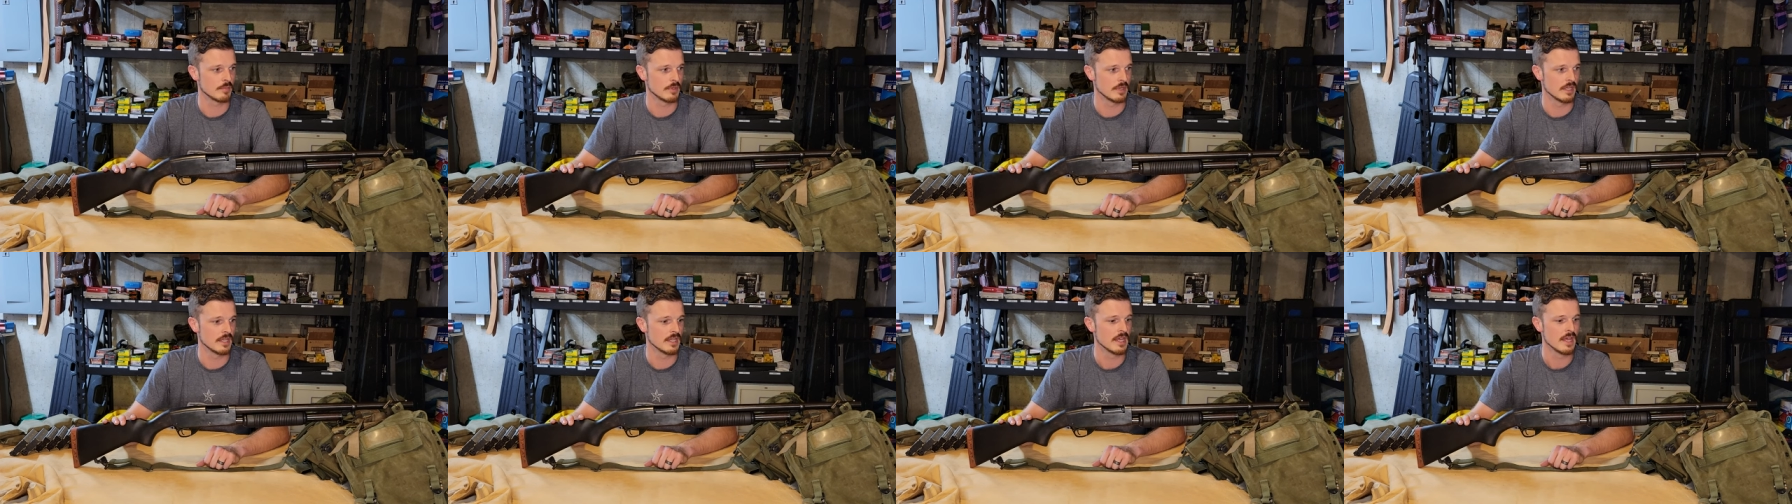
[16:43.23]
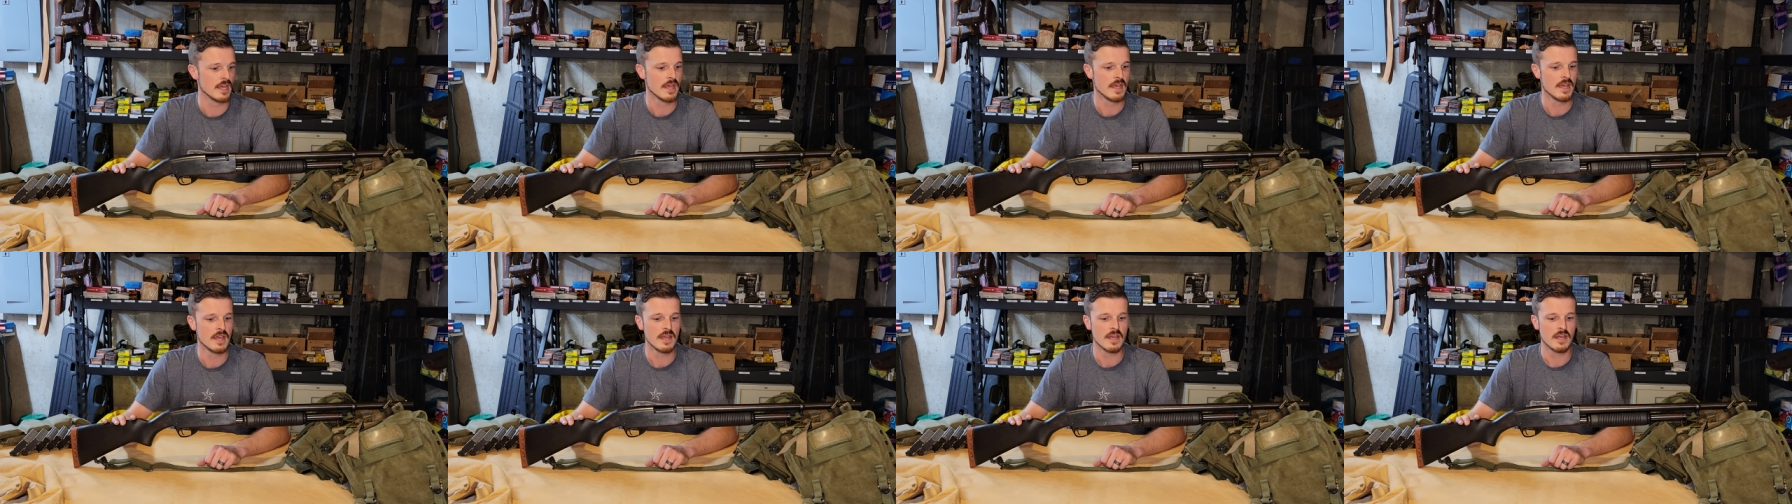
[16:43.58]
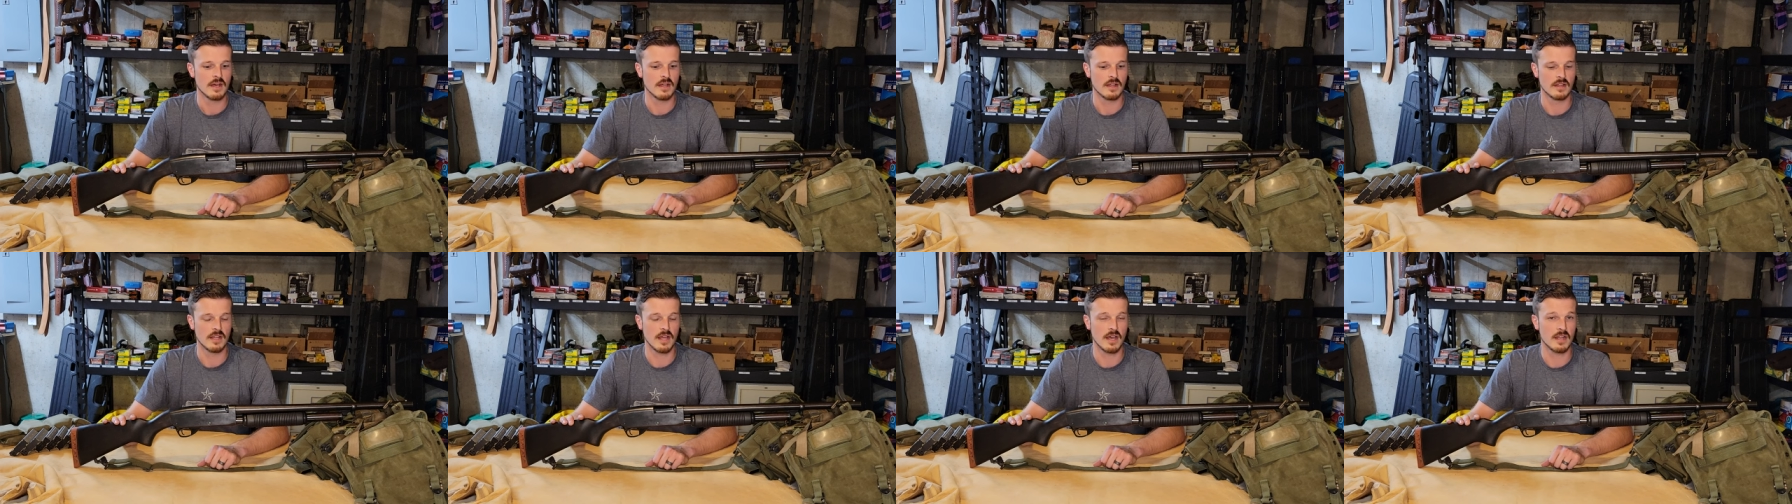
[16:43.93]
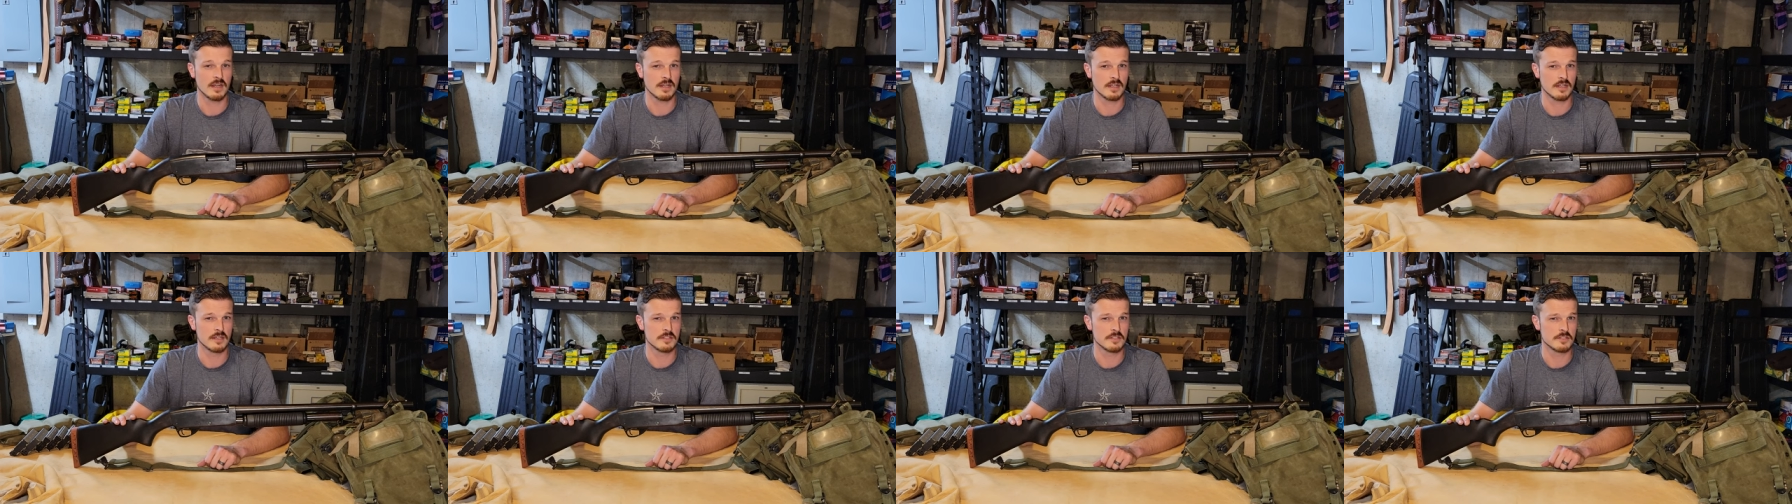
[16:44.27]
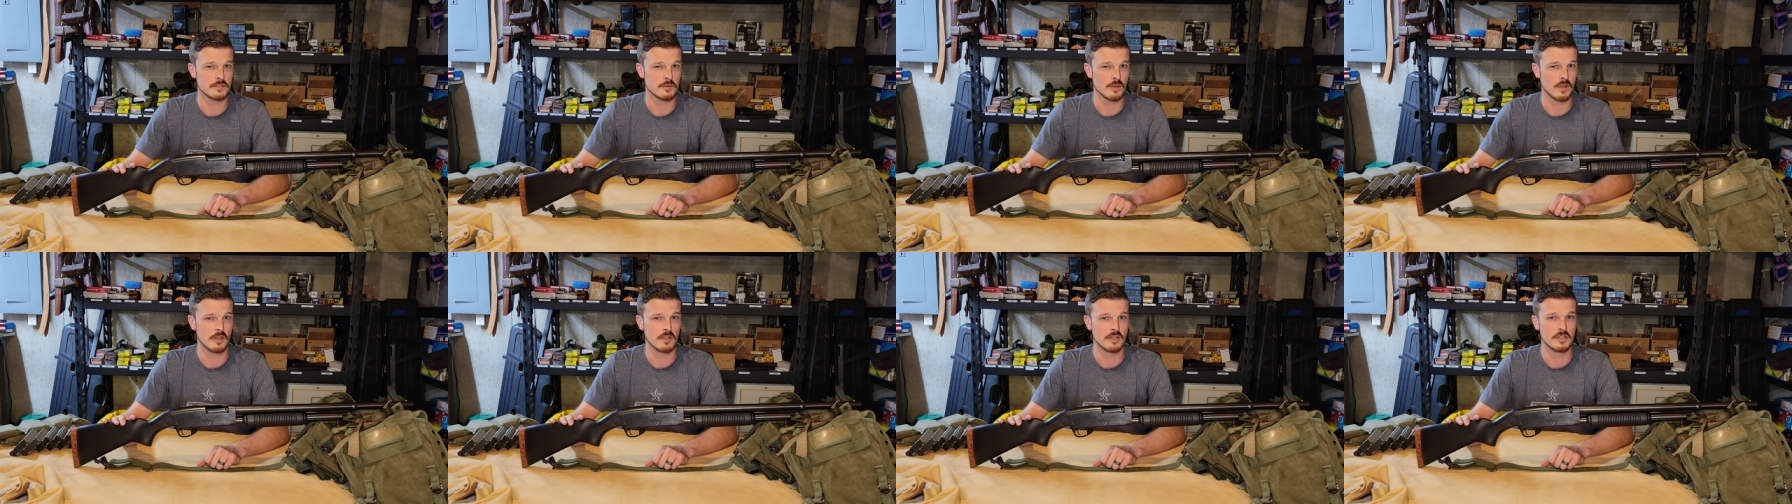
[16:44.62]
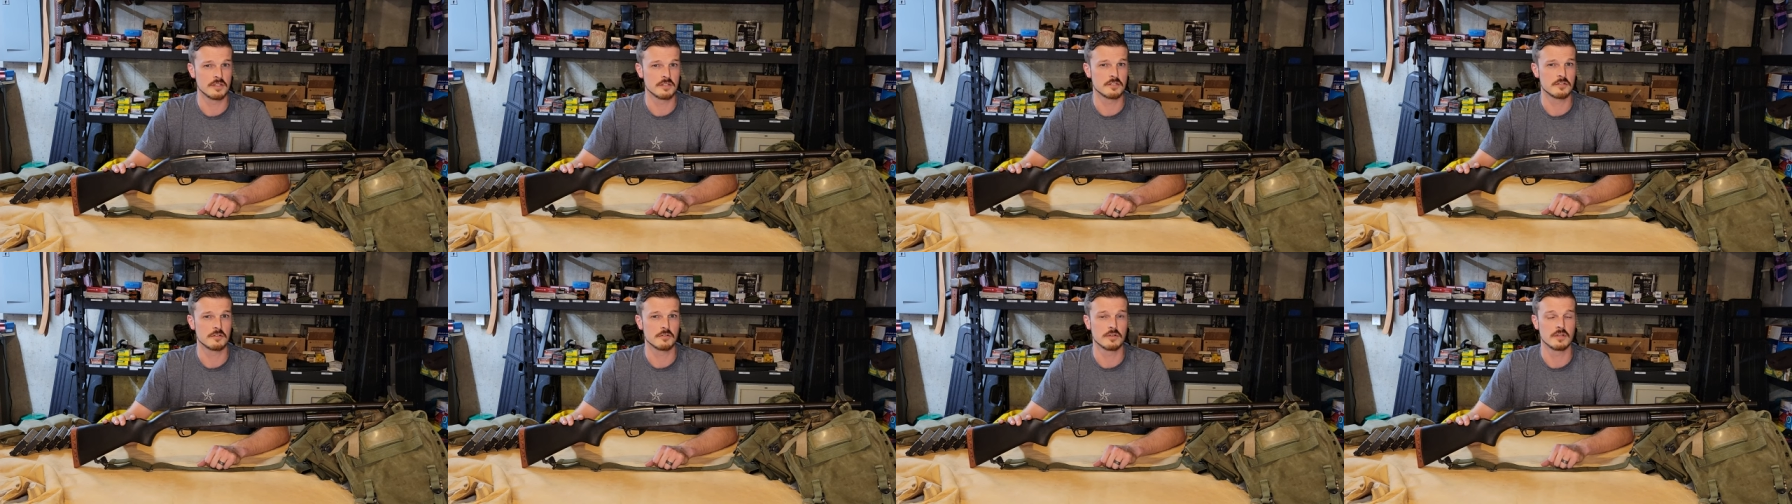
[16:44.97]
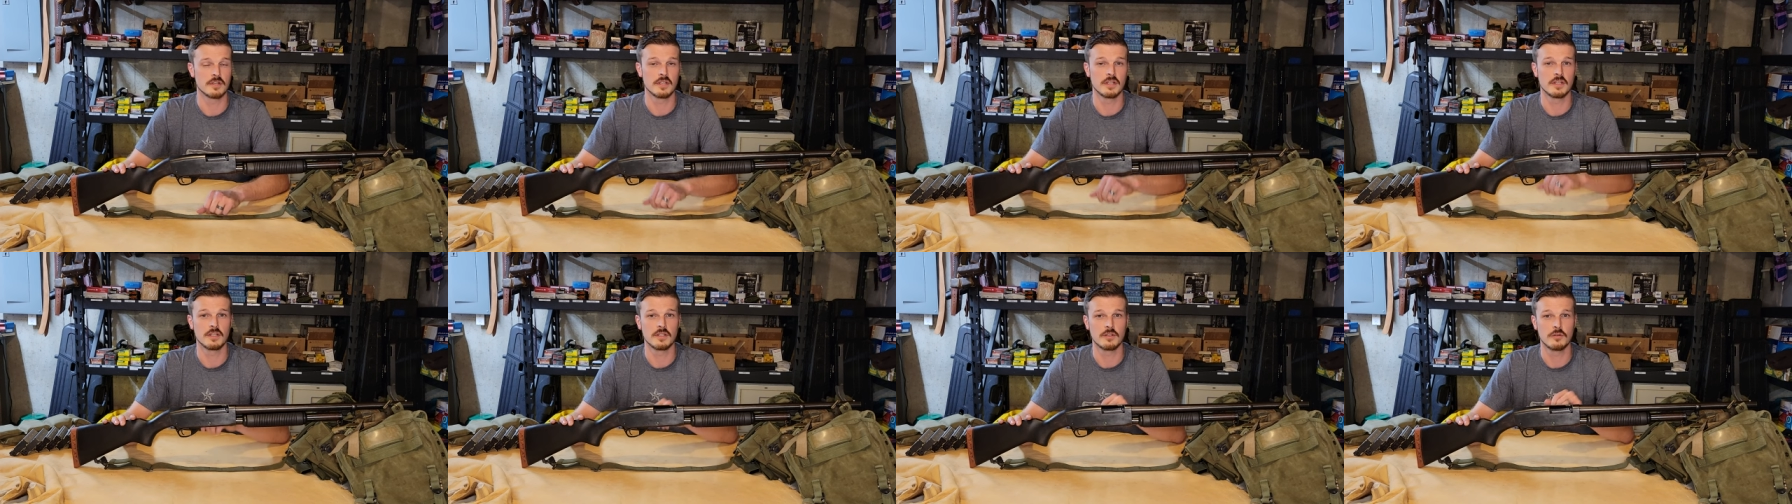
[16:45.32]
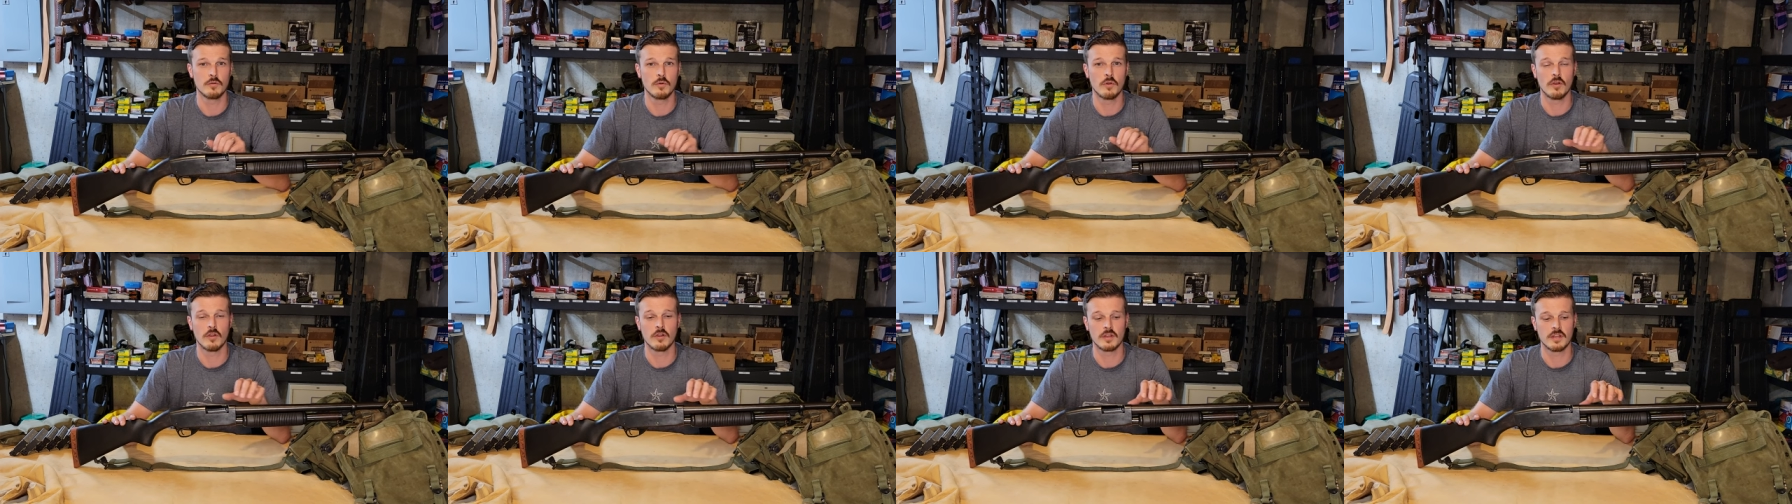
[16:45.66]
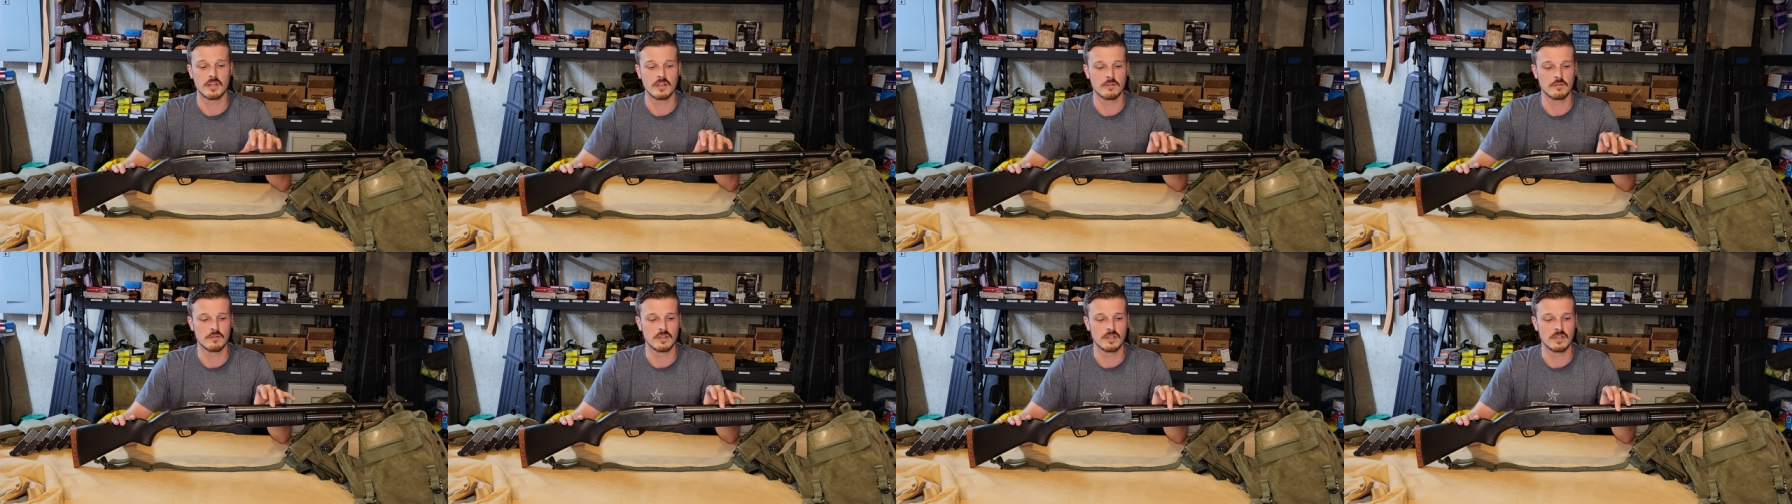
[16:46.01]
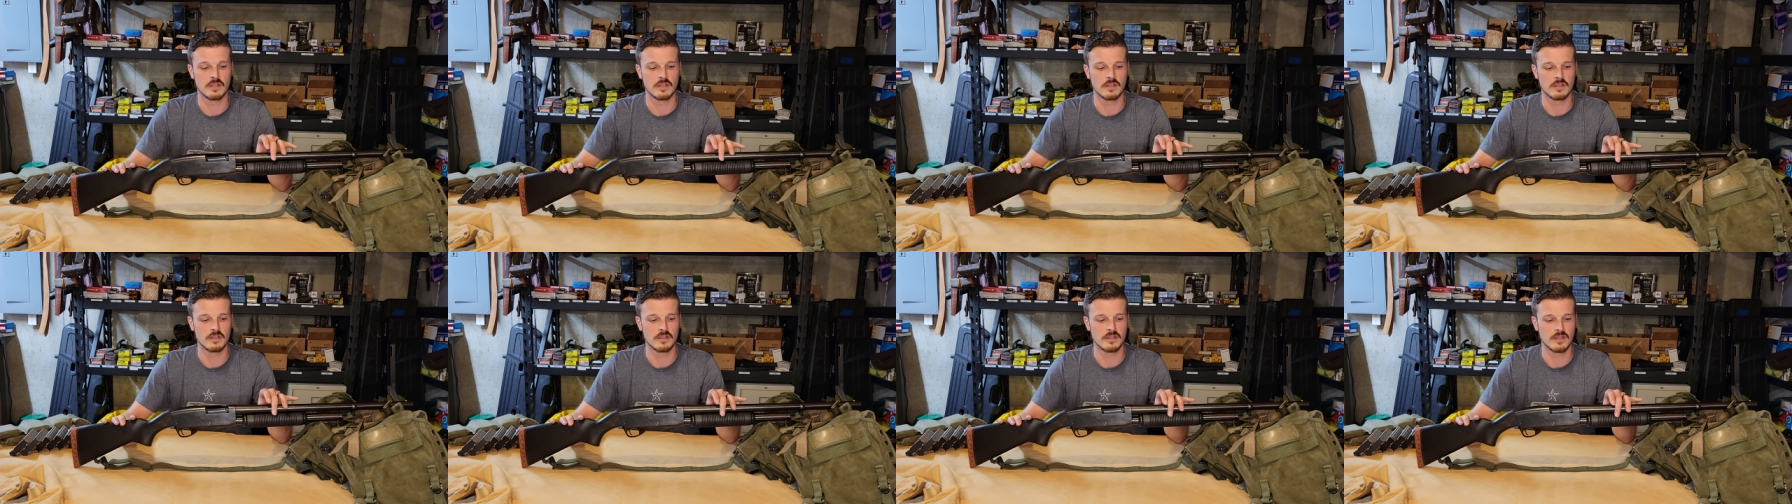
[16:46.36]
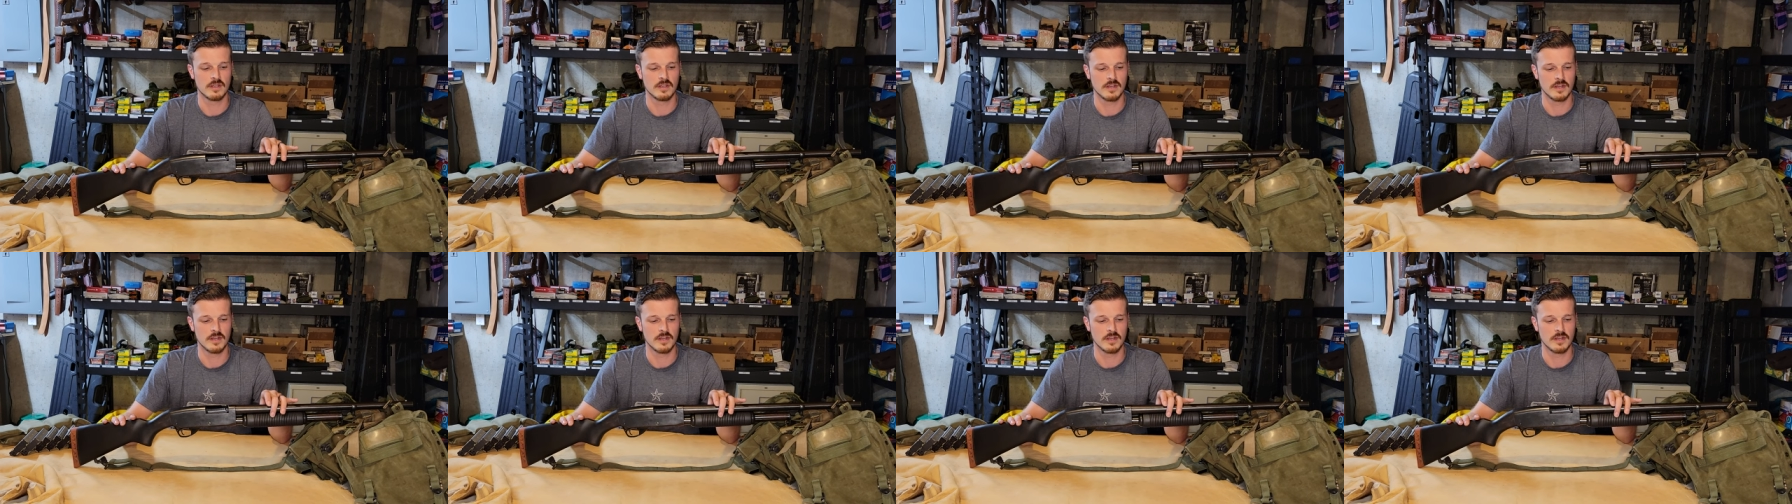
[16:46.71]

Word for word: But a lot of guns throughout history, you are giving